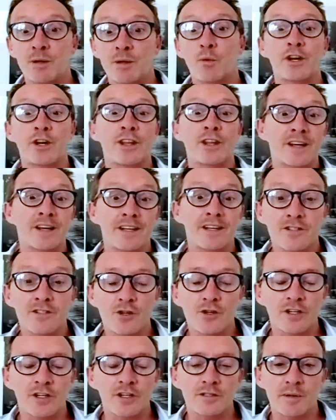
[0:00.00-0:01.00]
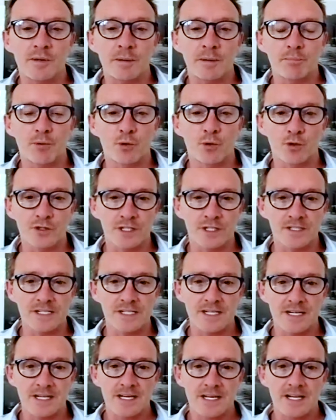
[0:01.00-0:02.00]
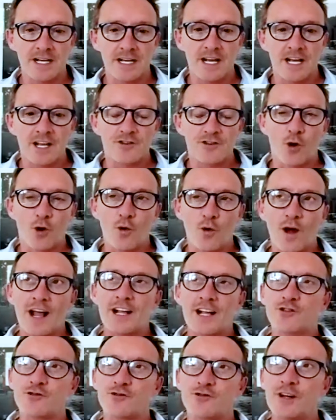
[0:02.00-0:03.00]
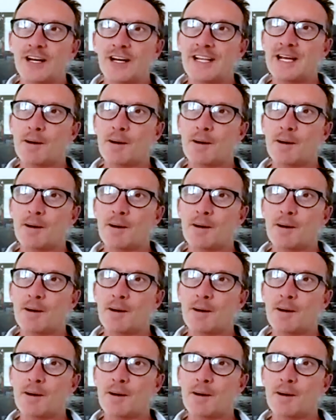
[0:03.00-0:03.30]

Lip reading: What do you think is going to be important? So it's really